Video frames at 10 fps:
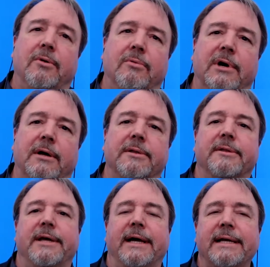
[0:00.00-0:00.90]
Well,
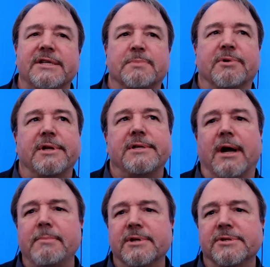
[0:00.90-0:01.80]
that gets pretty
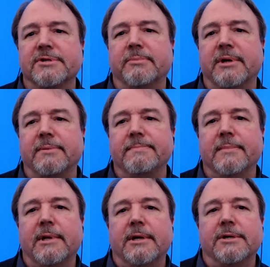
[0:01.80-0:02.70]
time consuming.
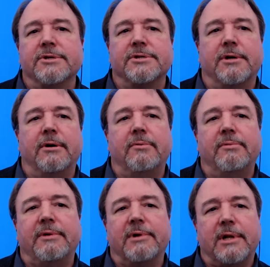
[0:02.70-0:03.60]
So
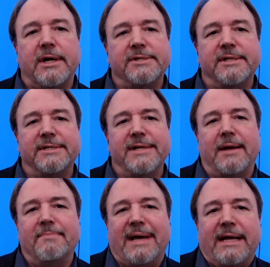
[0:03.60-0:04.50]
we realized it's
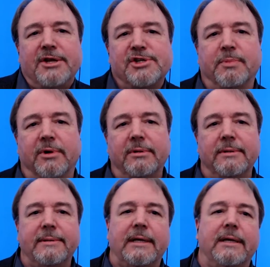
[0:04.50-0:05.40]
not manageable,
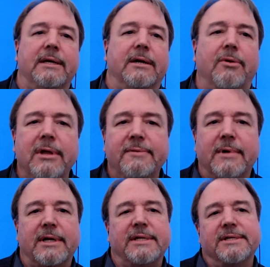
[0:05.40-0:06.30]
only
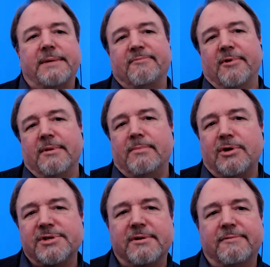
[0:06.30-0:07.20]
except for the
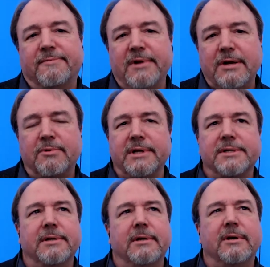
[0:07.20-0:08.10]
most
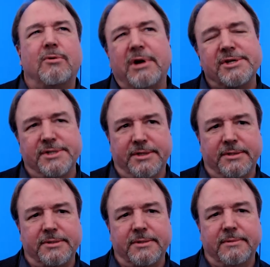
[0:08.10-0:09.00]
frequent
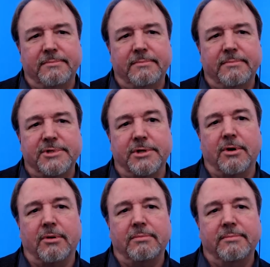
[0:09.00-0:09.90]
questions.
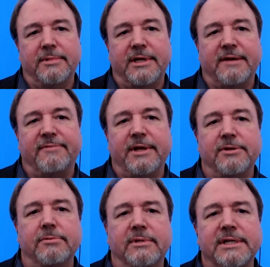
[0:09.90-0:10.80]
So the
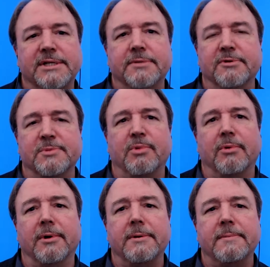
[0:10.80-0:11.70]
FAQ list was
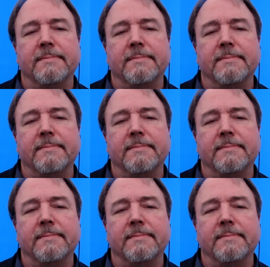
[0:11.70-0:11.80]
born.